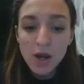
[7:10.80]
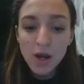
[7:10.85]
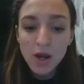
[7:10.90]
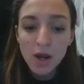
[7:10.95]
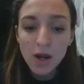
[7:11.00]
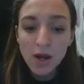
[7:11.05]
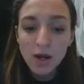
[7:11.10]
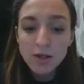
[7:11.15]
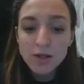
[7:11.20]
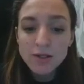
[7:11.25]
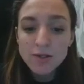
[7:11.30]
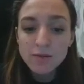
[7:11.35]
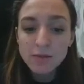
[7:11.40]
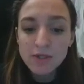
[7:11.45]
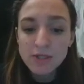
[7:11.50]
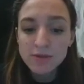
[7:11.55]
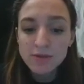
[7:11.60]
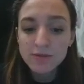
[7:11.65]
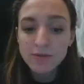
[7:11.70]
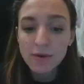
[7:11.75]
and
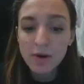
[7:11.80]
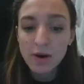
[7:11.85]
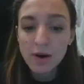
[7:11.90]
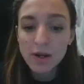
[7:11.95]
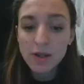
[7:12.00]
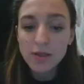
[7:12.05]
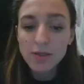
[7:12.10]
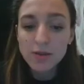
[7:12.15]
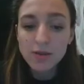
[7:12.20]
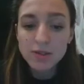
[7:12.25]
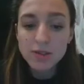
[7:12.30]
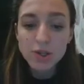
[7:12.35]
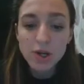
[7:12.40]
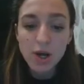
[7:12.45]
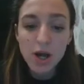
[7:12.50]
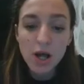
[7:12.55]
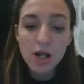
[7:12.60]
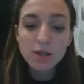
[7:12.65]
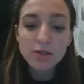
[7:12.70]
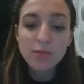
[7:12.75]
modifying the
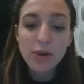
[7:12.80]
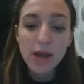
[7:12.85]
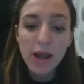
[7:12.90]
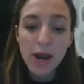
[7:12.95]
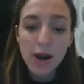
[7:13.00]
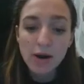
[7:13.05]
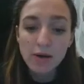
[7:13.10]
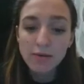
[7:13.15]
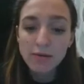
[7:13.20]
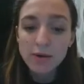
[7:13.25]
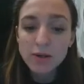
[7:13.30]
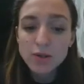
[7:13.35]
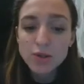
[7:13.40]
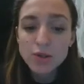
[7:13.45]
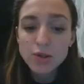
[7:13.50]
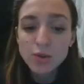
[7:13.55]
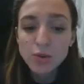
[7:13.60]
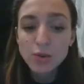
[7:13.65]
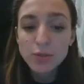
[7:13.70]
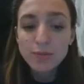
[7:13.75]
child behavior
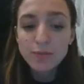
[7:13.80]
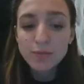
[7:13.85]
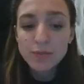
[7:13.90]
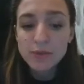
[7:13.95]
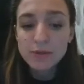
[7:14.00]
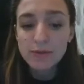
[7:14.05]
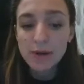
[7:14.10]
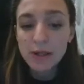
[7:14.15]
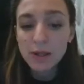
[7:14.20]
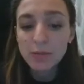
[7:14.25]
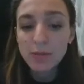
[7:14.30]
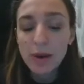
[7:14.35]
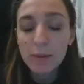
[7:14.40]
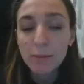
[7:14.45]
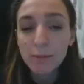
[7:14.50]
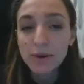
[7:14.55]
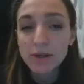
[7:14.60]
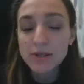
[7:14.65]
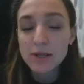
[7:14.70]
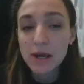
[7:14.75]
to develop a,
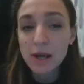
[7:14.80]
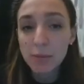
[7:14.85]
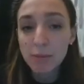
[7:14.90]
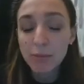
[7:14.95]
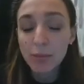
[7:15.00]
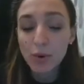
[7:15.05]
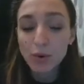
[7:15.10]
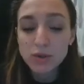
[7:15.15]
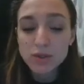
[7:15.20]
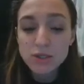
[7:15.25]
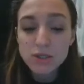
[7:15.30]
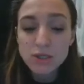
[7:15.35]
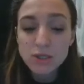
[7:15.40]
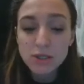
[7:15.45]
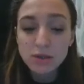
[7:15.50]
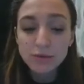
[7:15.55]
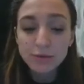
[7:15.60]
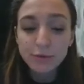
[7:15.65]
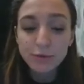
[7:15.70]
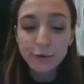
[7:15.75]
po a
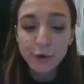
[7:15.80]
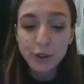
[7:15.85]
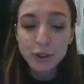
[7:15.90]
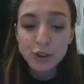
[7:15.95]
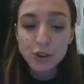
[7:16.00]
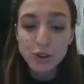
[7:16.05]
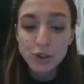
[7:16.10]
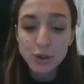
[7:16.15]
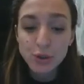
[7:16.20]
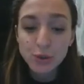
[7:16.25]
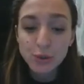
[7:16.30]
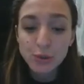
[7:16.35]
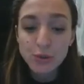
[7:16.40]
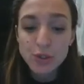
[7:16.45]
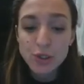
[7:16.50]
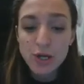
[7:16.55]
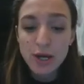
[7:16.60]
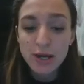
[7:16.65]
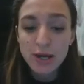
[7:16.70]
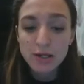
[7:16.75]
positive
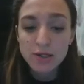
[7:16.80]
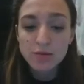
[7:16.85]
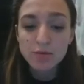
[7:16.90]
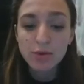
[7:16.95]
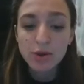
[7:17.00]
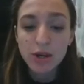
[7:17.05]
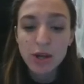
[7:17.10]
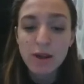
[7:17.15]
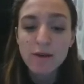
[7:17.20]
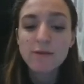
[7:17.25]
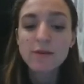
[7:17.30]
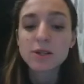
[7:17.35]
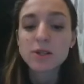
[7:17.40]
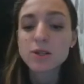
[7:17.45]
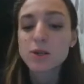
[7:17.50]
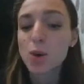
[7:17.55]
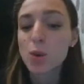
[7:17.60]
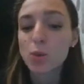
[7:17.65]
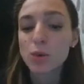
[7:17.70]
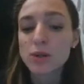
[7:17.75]
attitude and behavior
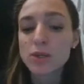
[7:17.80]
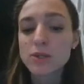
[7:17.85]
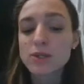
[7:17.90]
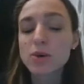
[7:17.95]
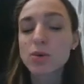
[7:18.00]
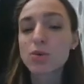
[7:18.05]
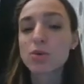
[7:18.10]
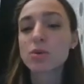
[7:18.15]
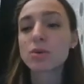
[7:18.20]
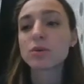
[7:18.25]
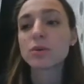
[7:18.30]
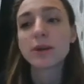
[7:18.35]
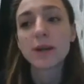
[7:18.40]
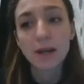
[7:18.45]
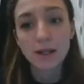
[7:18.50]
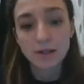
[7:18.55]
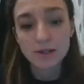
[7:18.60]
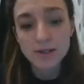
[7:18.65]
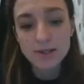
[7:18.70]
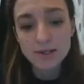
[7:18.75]
towards oral
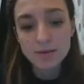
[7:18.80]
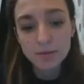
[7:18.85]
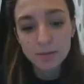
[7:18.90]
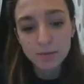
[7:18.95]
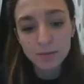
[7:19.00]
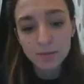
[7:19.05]
health.